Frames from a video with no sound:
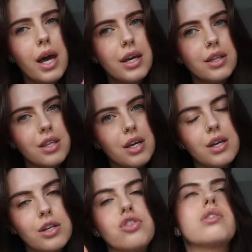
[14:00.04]
like
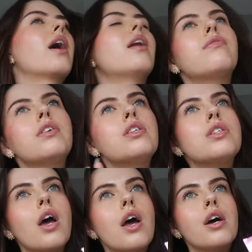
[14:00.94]
the Drunk
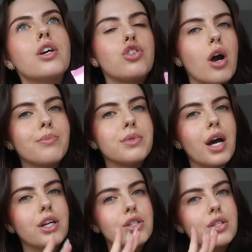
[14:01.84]
Elephant drops.
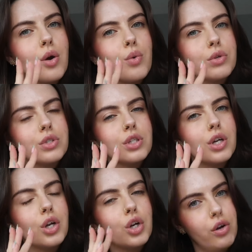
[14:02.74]
I just don't
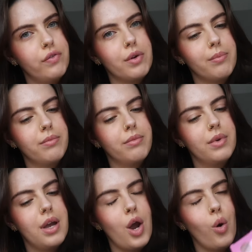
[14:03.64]
love them,
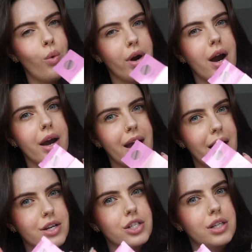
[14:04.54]
where I
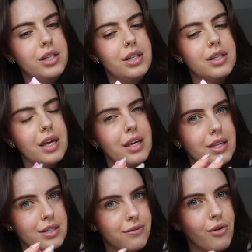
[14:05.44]
actually think
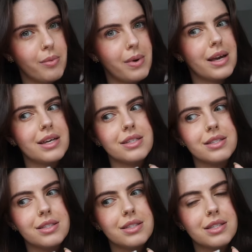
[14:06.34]
this formula
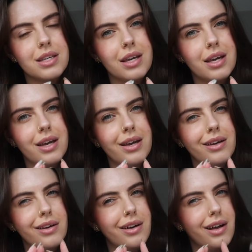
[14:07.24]
is
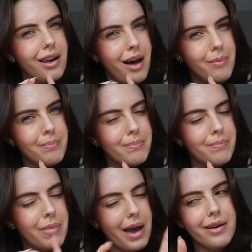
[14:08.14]
a lot
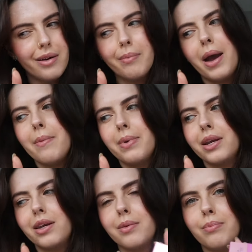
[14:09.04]
better in my
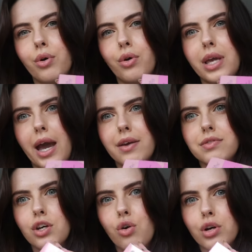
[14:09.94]
opinion. But yeah, it
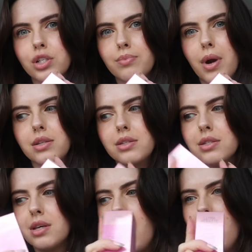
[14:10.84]
gives you a gorgeous
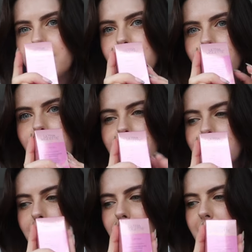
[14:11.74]
bronze. I'm so glad
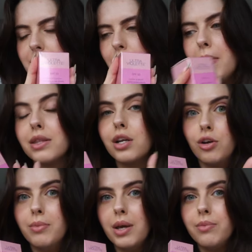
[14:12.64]
I picked these up, and the
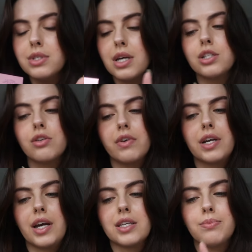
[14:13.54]
illuminating ones actually look
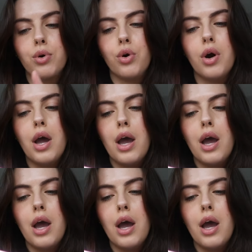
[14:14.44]
really nice, but